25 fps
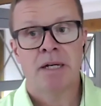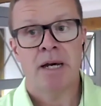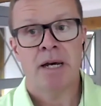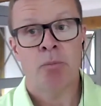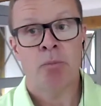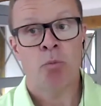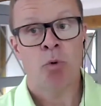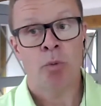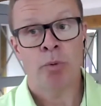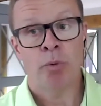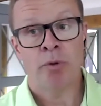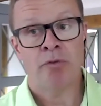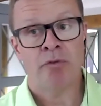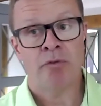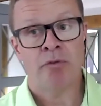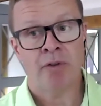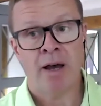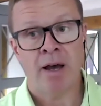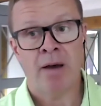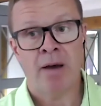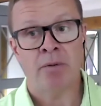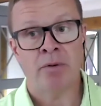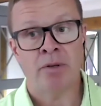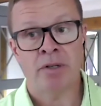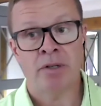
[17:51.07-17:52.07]
And what we
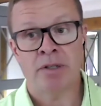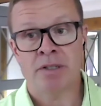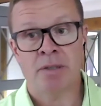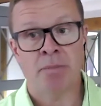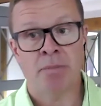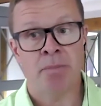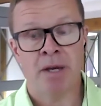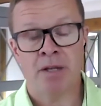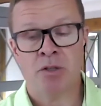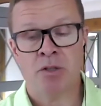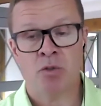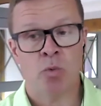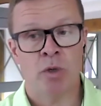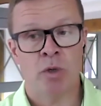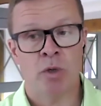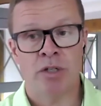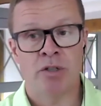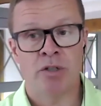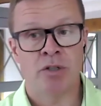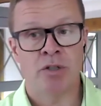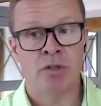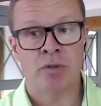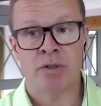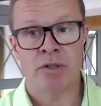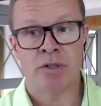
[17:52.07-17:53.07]
found is the best way
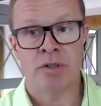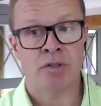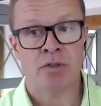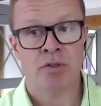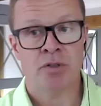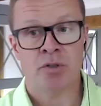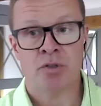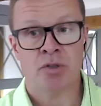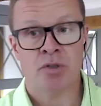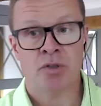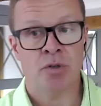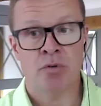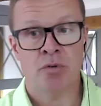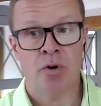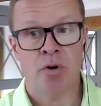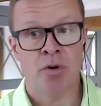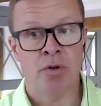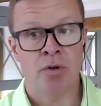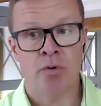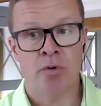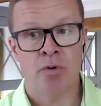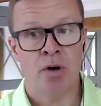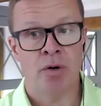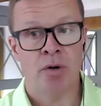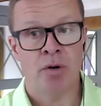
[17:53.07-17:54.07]
to do it is to grow
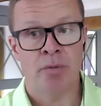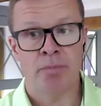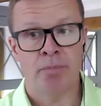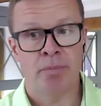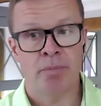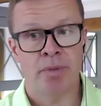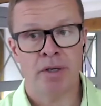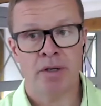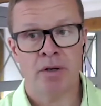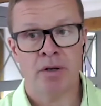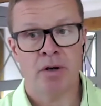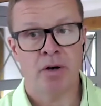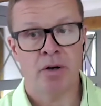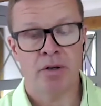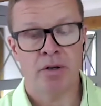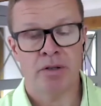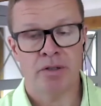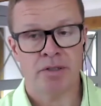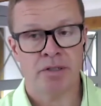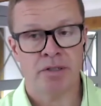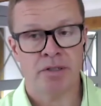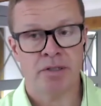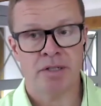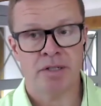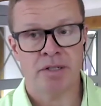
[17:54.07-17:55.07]
your own,
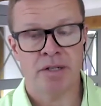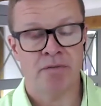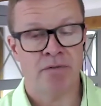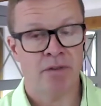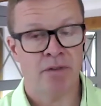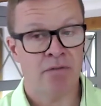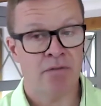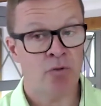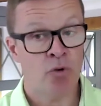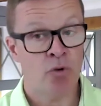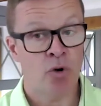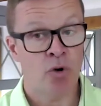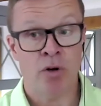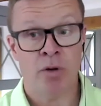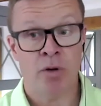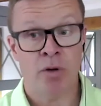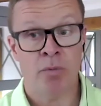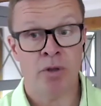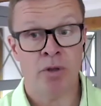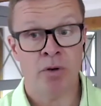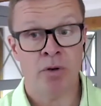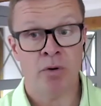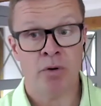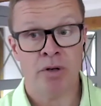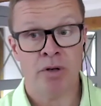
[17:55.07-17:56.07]
because if they've grown up
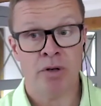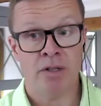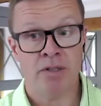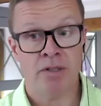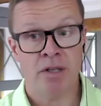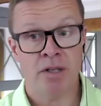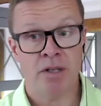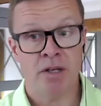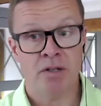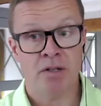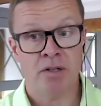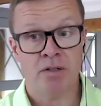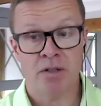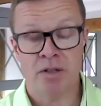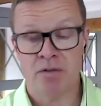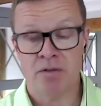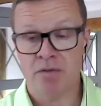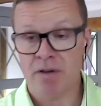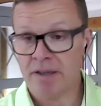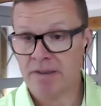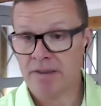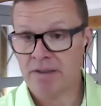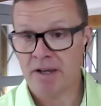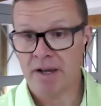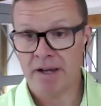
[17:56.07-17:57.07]
with the organization, they've
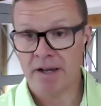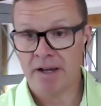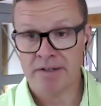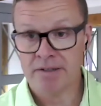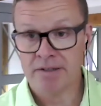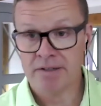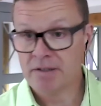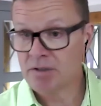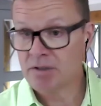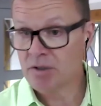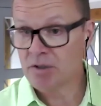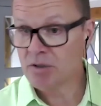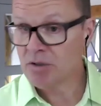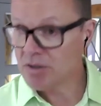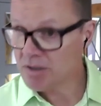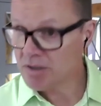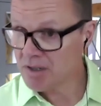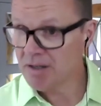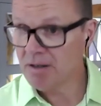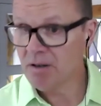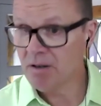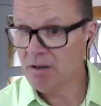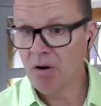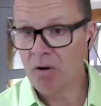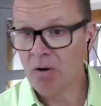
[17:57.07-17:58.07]
had the ideas, it doesn't
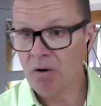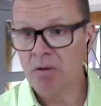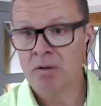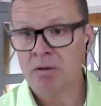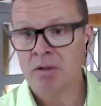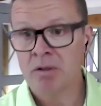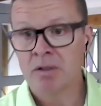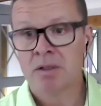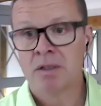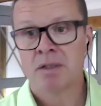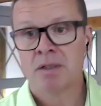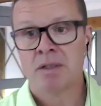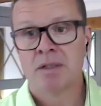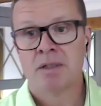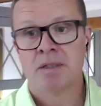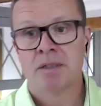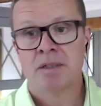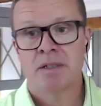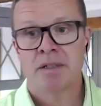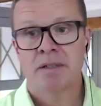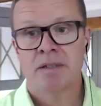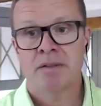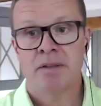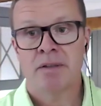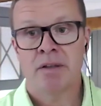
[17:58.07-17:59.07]
take long.
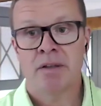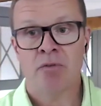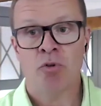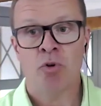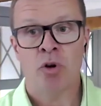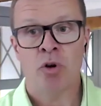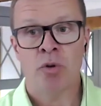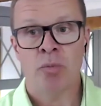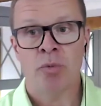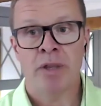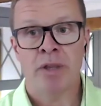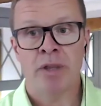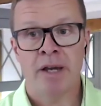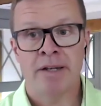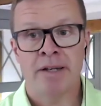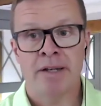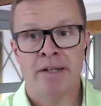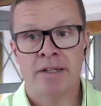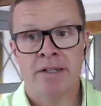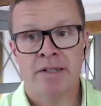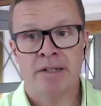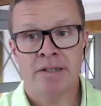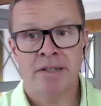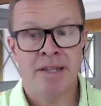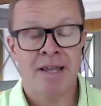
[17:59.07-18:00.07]
They've grown up with the
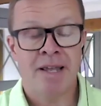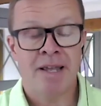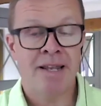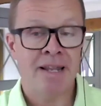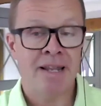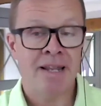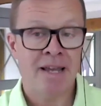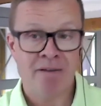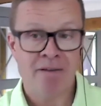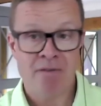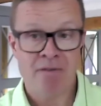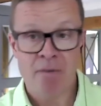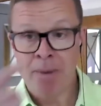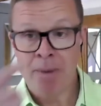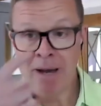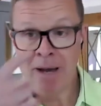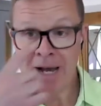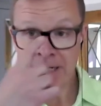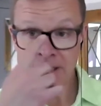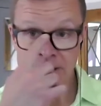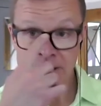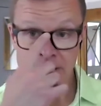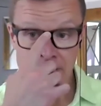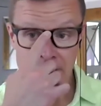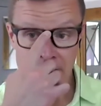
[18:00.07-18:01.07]
ideas, then they have a
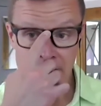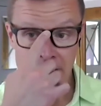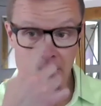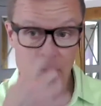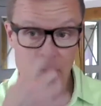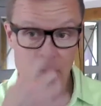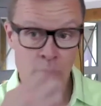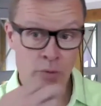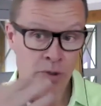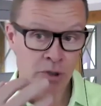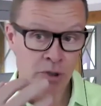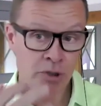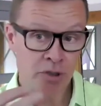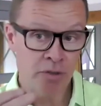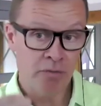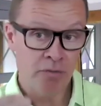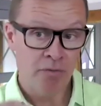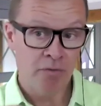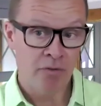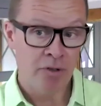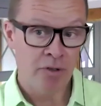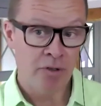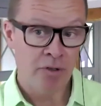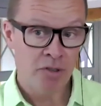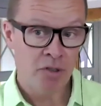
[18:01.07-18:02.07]
passion and the
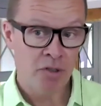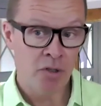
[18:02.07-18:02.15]
ownership for it.